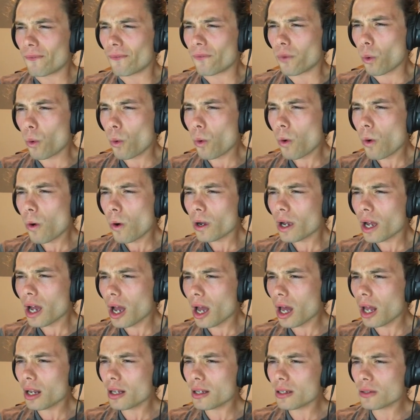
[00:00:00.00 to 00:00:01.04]
4
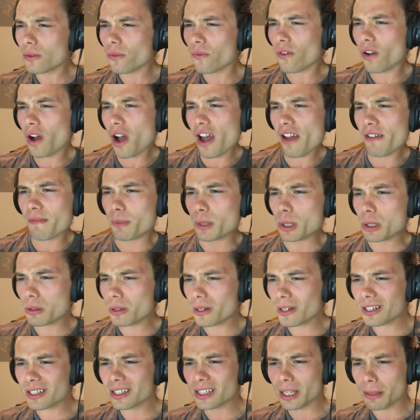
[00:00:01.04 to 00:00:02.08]
colors, 5 buildings,